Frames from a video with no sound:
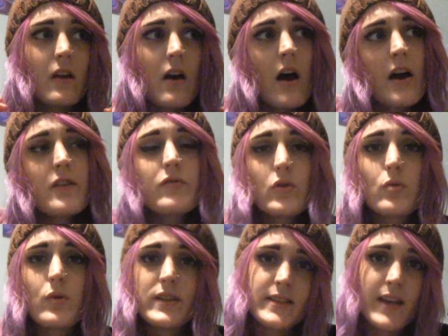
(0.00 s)
I've
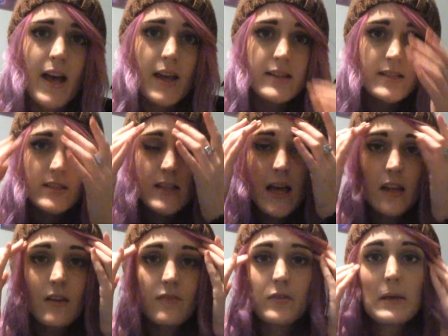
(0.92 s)
always said,
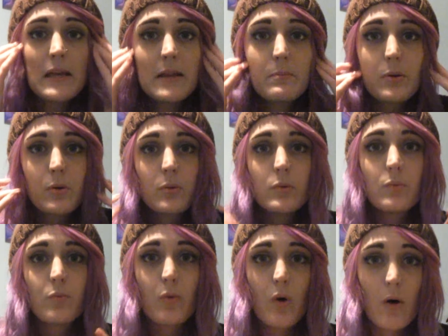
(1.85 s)
tell other people
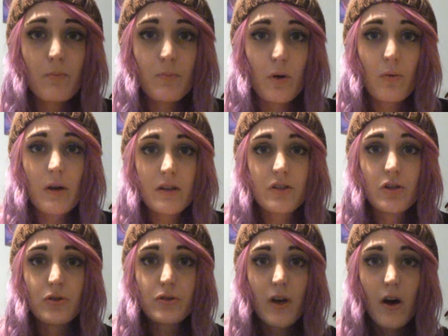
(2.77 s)
what your
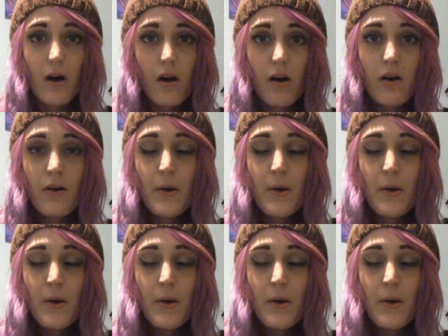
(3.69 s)
issues are.